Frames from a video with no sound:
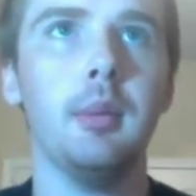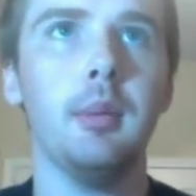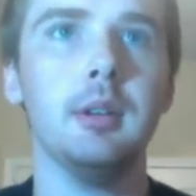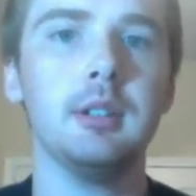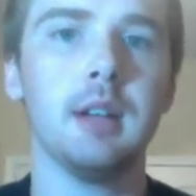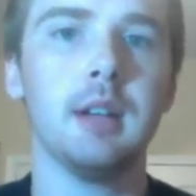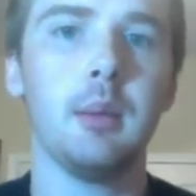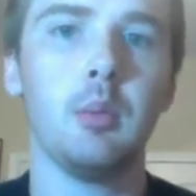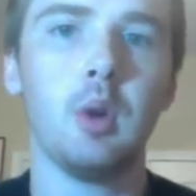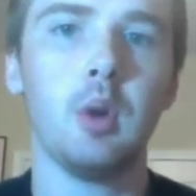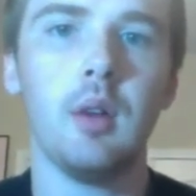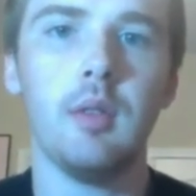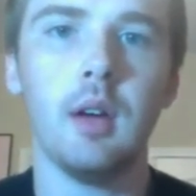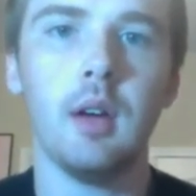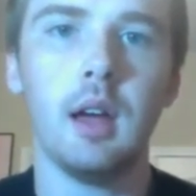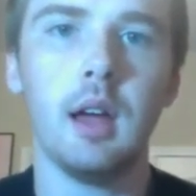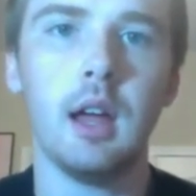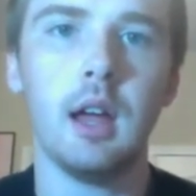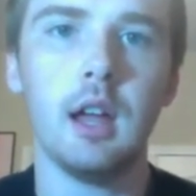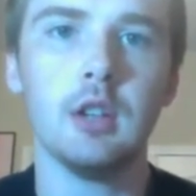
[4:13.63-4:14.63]
He's got more of
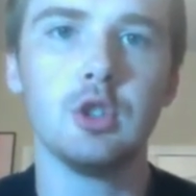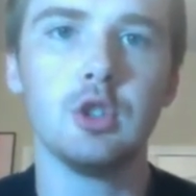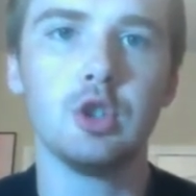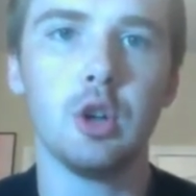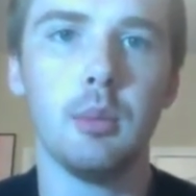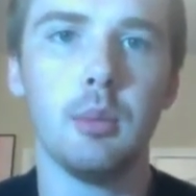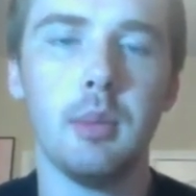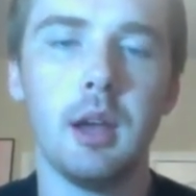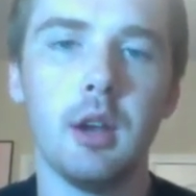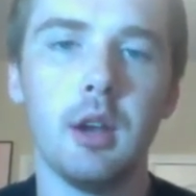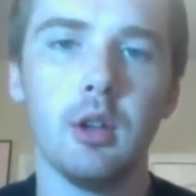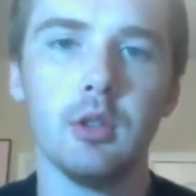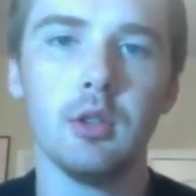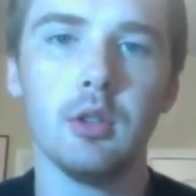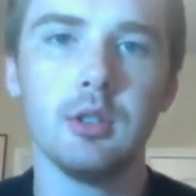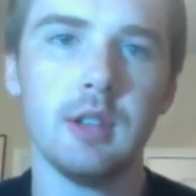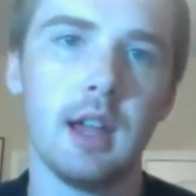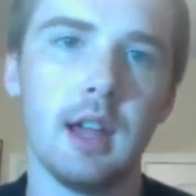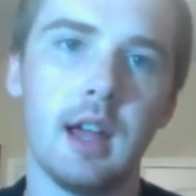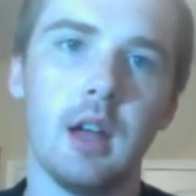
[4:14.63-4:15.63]
an instrumental
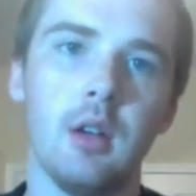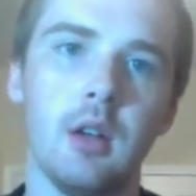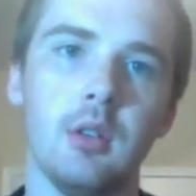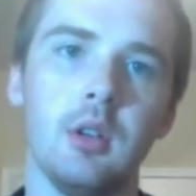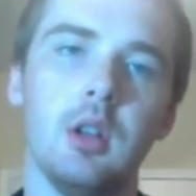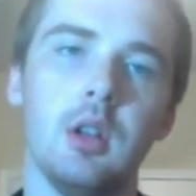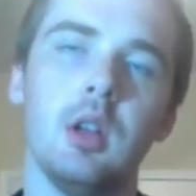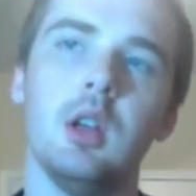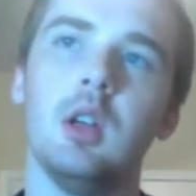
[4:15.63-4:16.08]
sound.